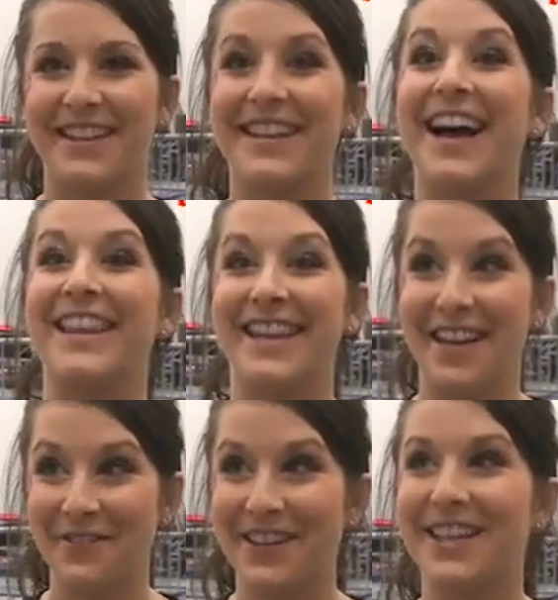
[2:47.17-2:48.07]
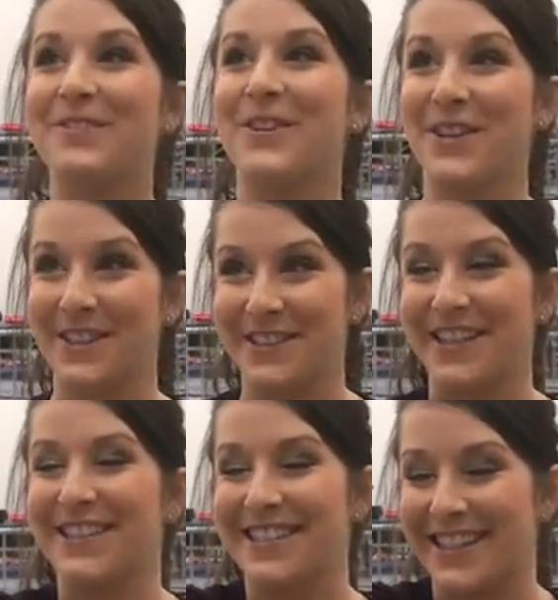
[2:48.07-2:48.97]
Yeah, they definitely keep you on your
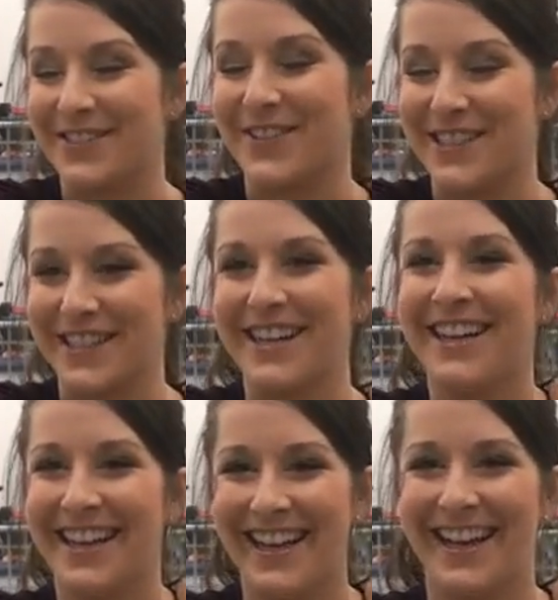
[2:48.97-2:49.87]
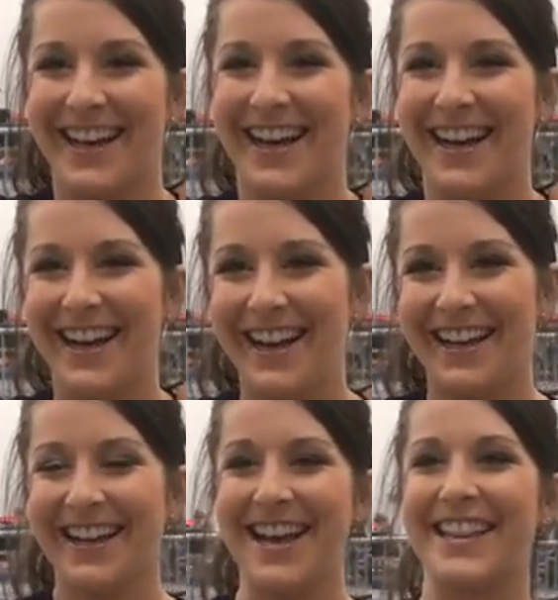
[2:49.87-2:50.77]
toes, that's for sure.
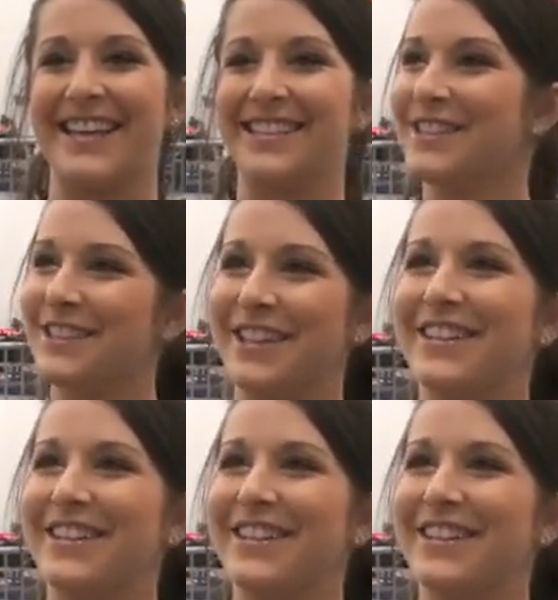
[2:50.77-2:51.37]
And they still do.